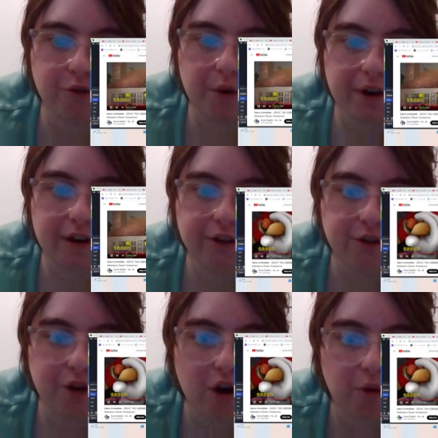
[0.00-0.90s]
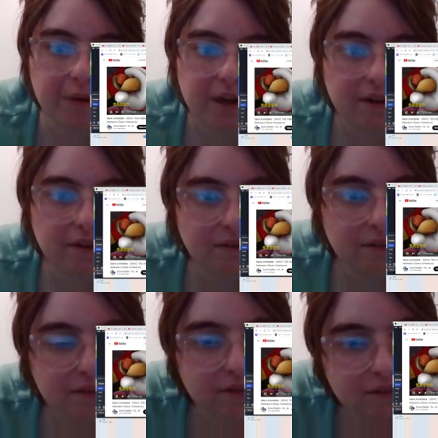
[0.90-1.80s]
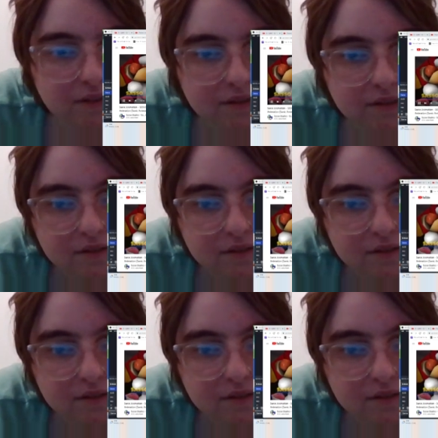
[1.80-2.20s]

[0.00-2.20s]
four, A oh, New Hope. Oh, nice chili dog there.